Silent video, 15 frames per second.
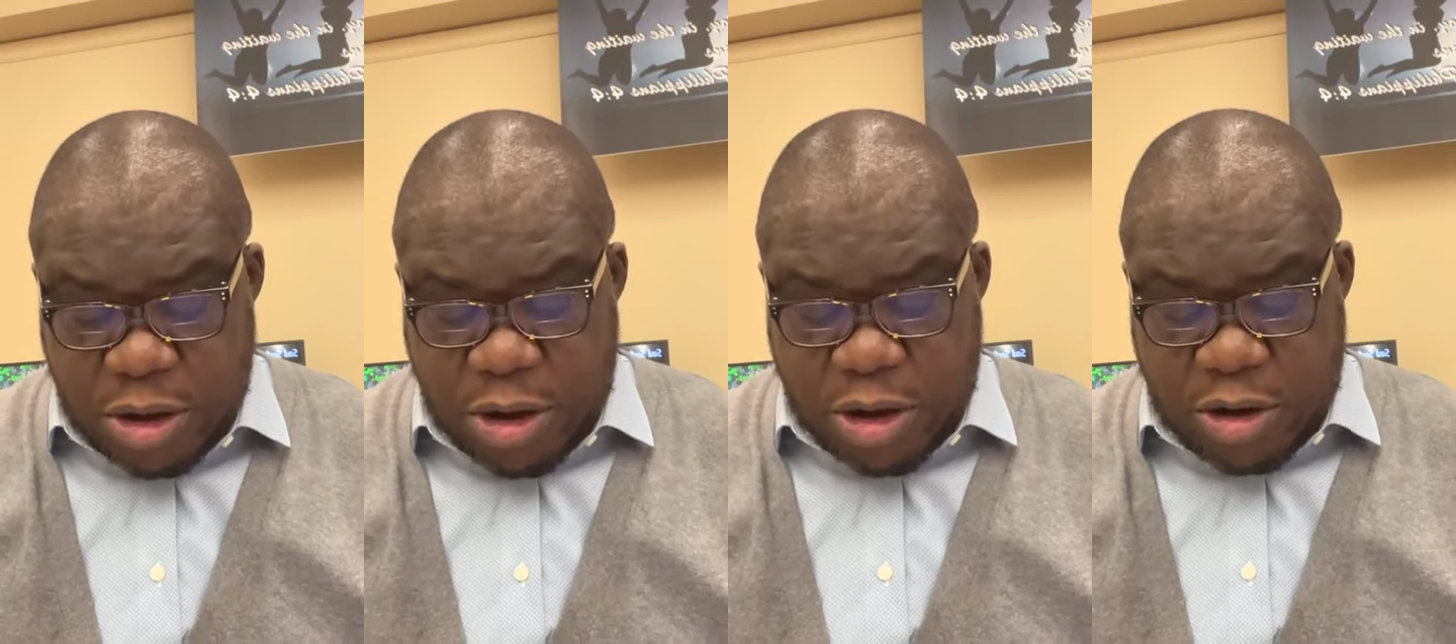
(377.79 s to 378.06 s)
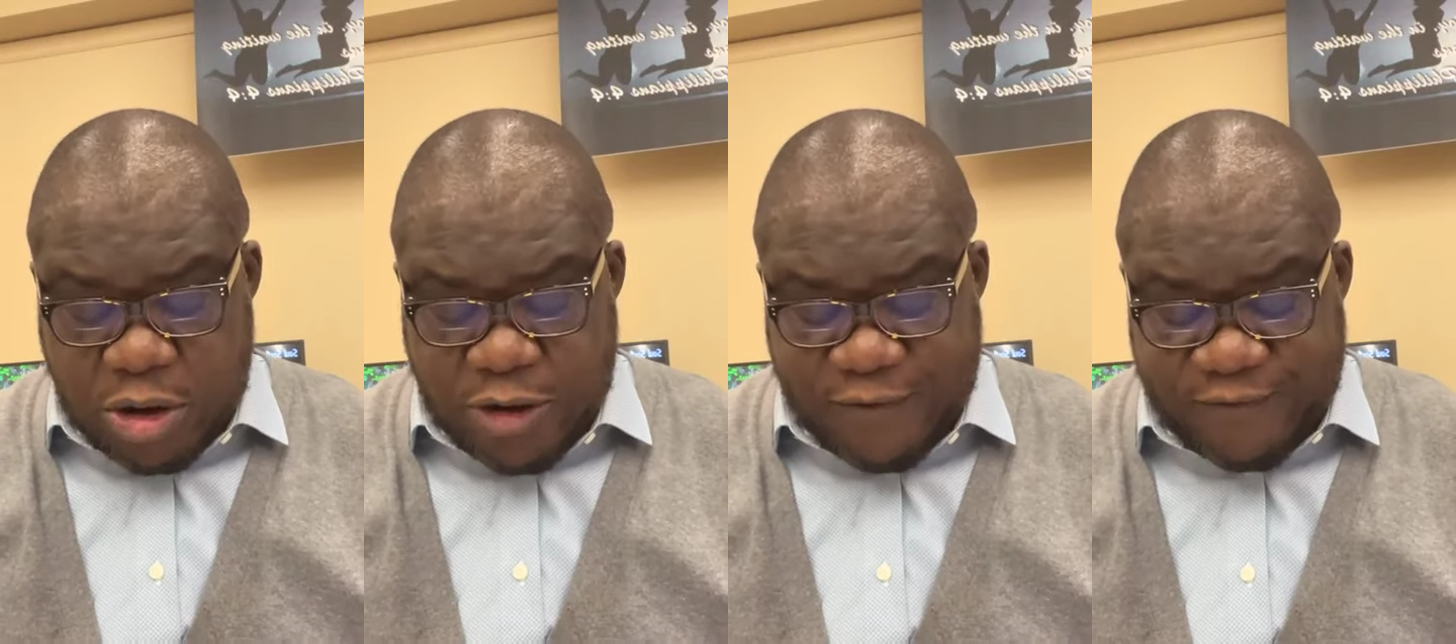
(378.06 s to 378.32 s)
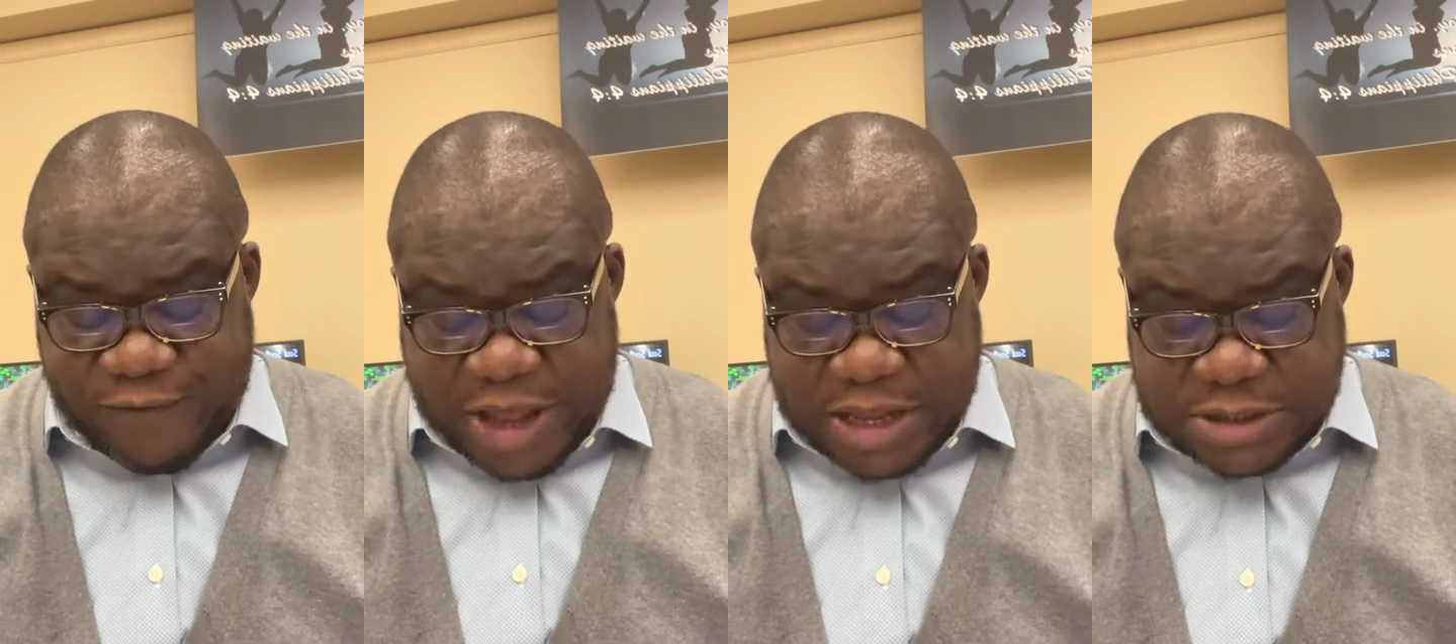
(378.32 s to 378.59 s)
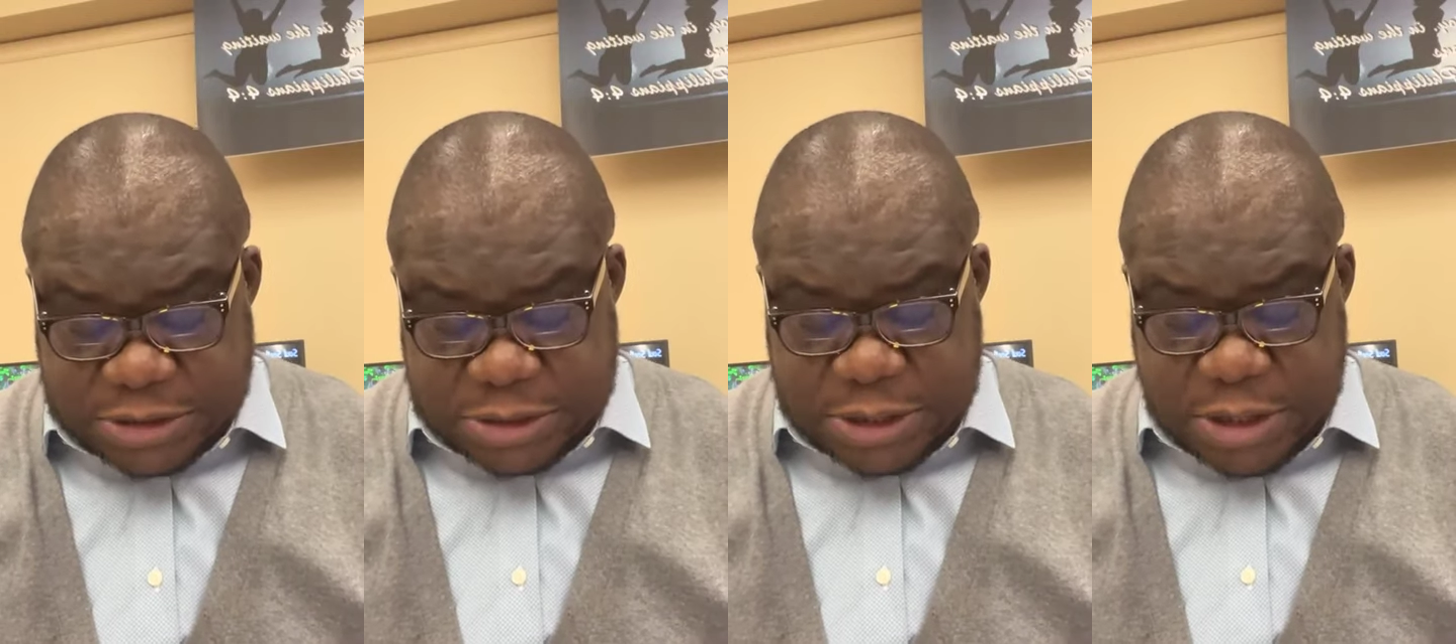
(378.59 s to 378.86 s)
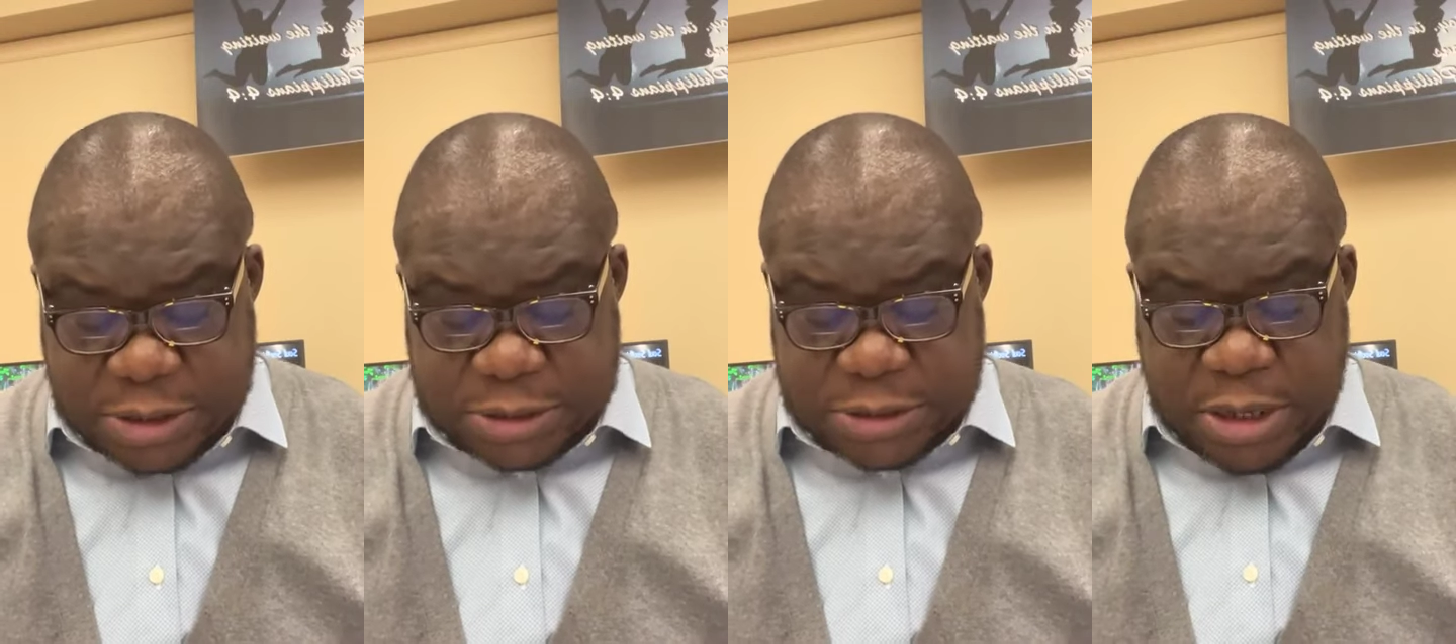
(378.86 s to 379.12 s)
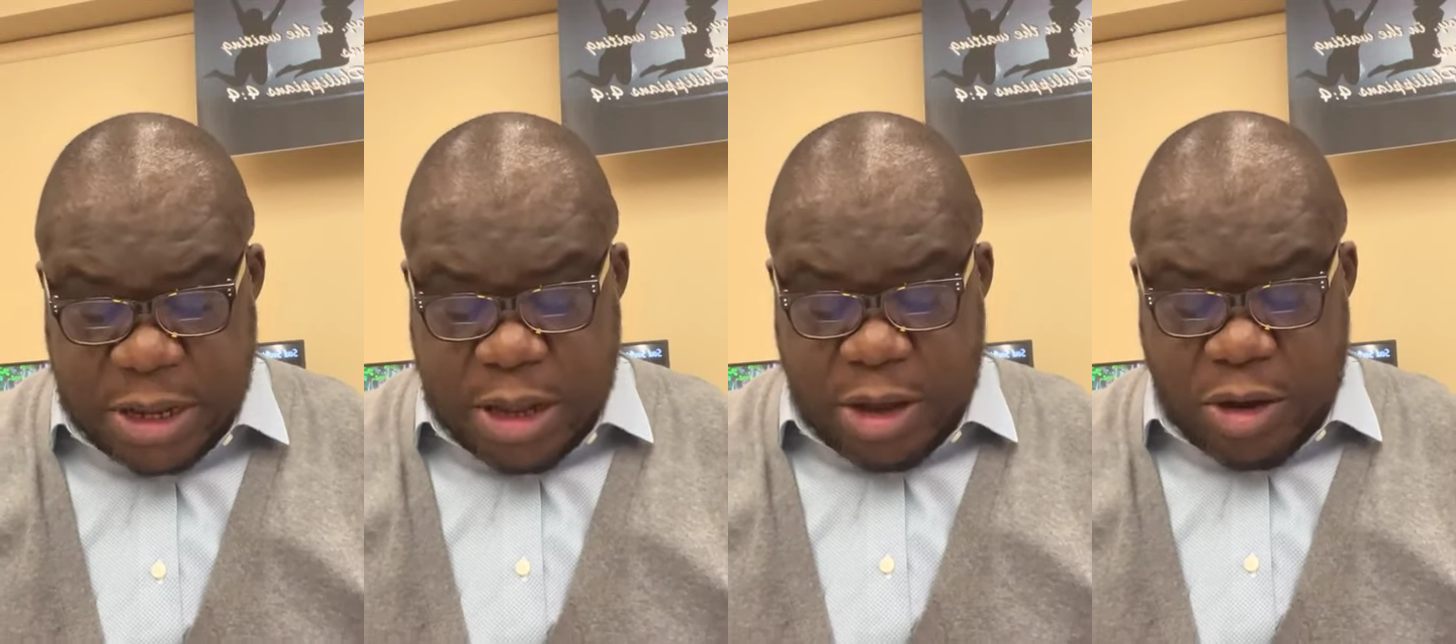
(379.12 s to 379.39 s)
or
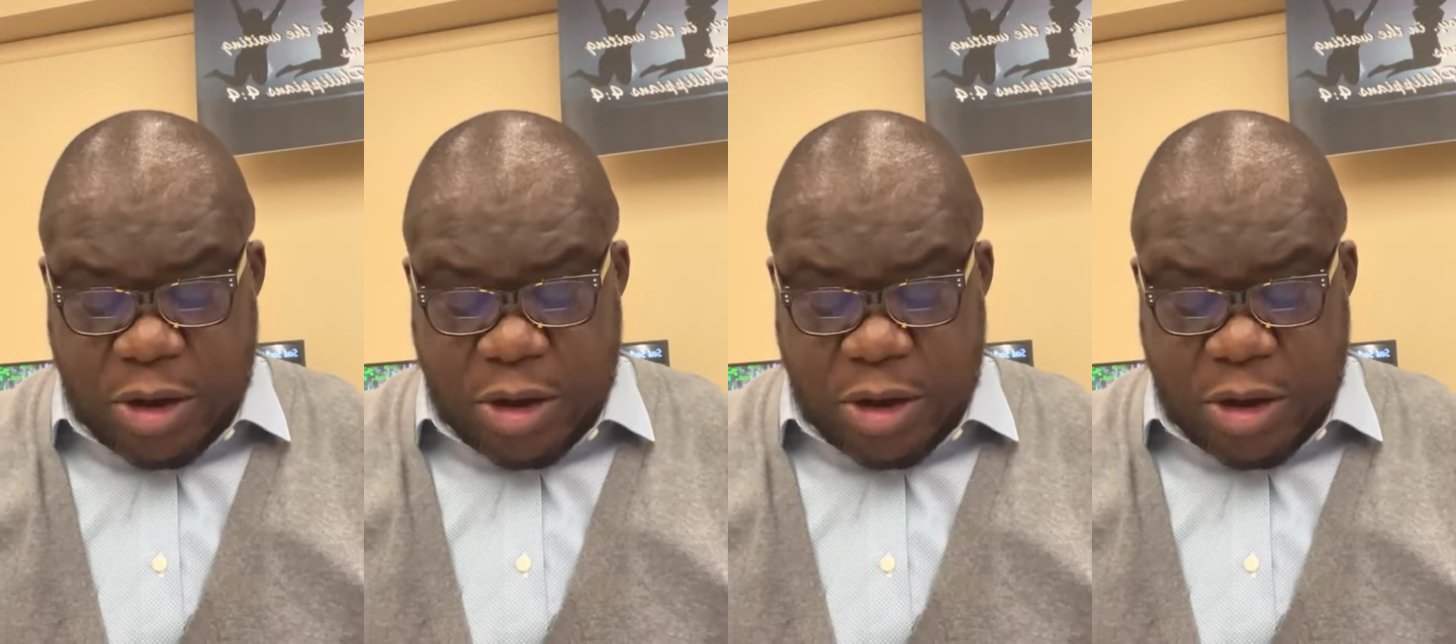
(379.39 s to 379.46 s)
covetous